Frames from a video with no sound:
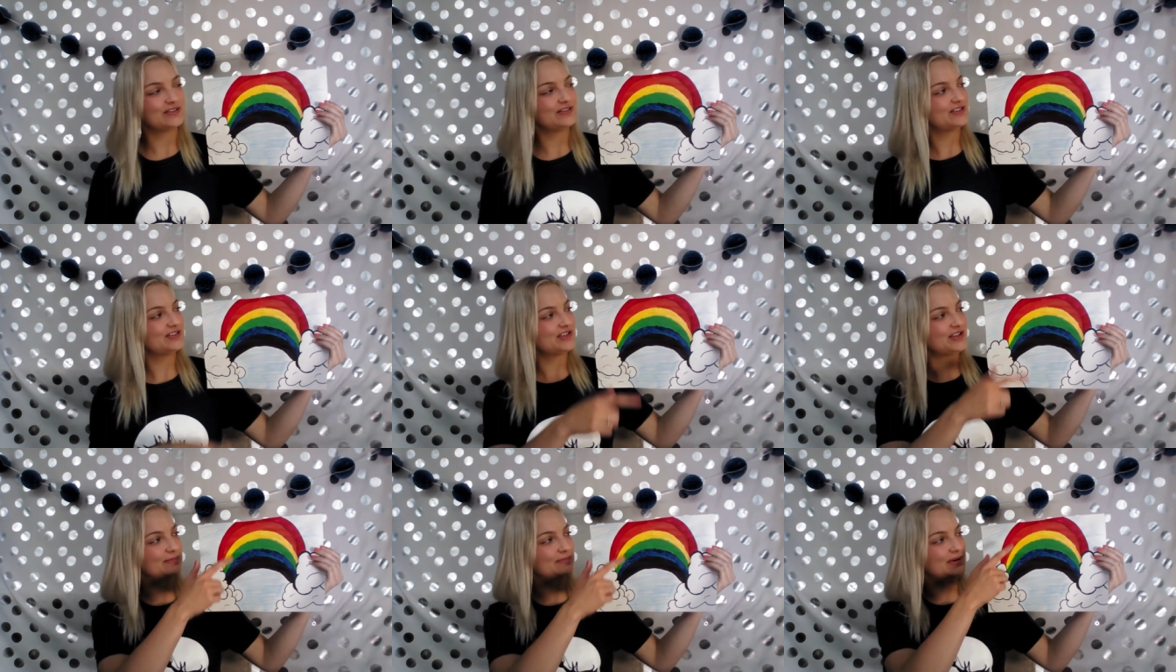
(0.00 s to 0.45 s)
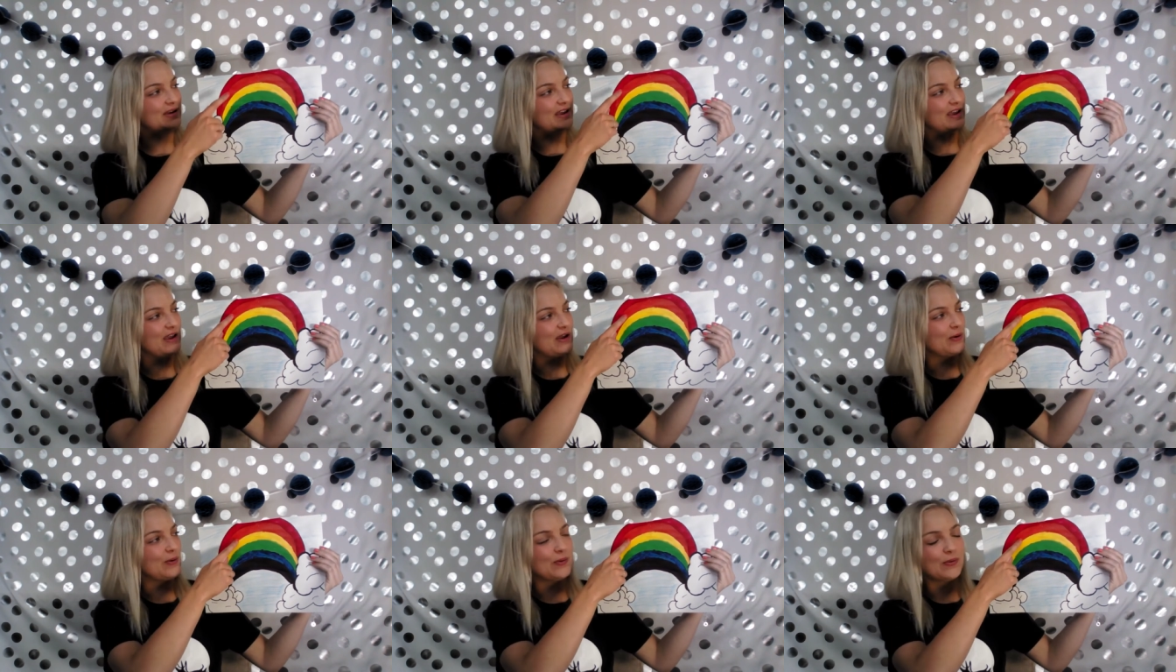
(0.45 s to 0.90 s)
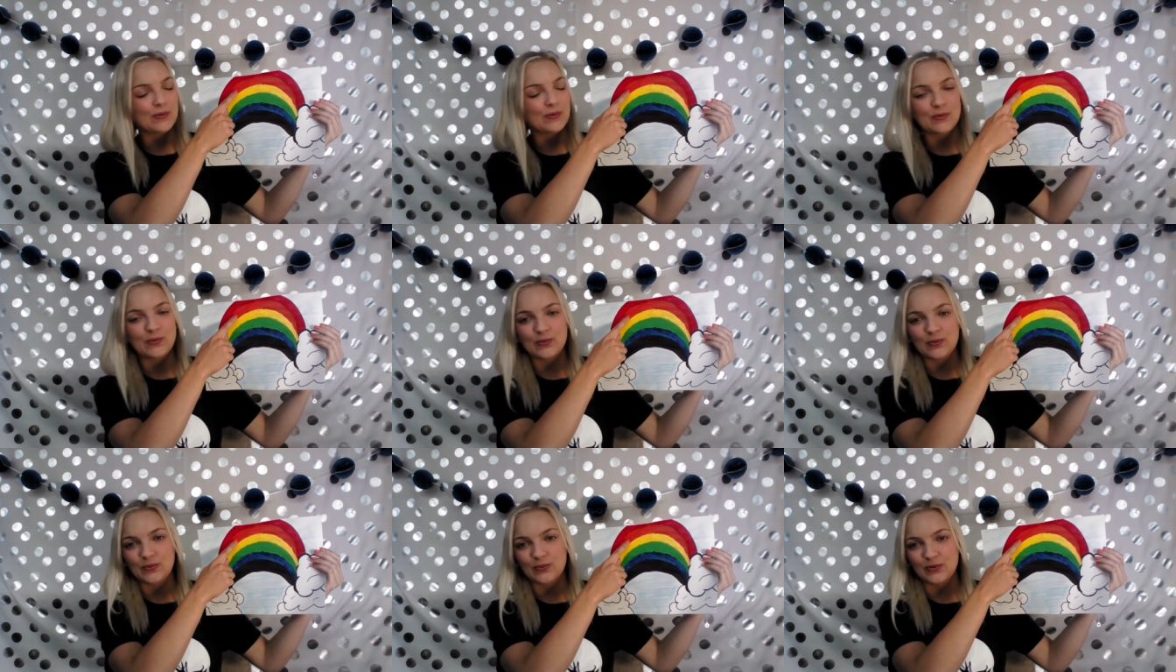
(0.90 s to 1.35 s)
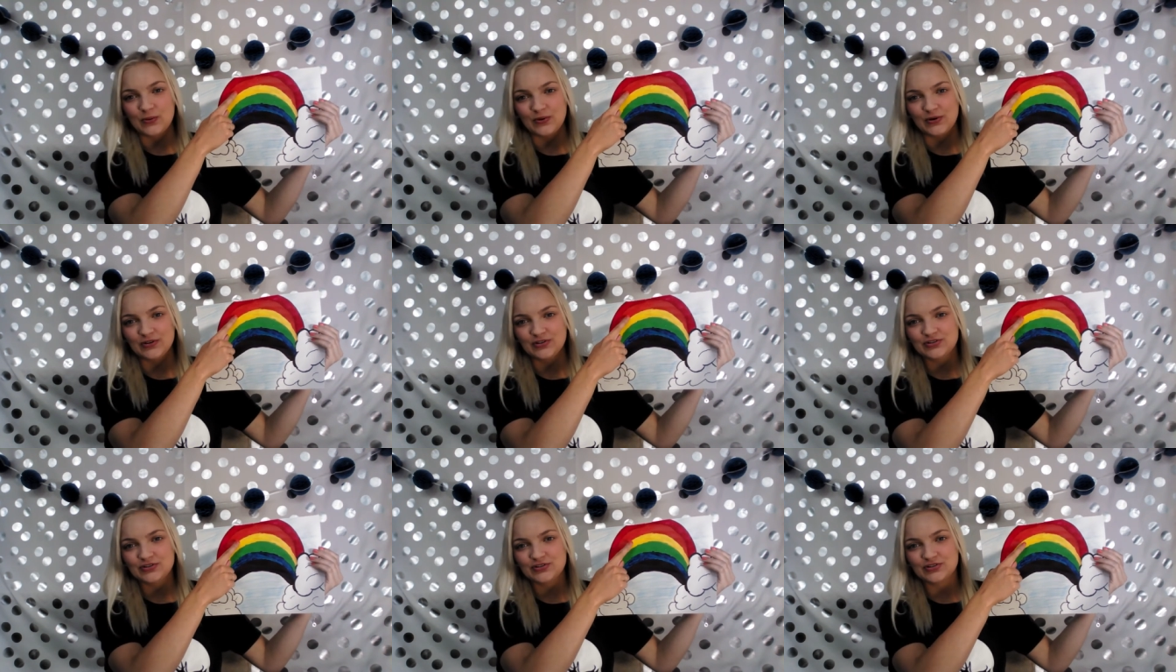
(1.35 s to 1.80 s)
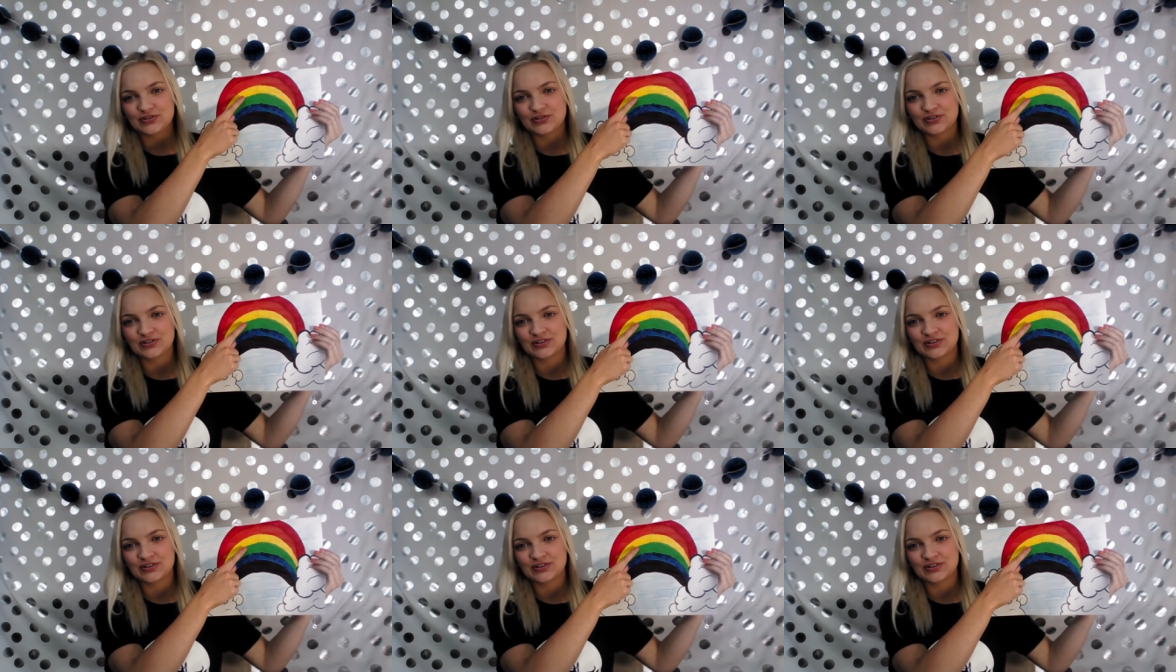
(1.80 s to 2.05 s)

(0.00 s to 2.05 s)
to make orange,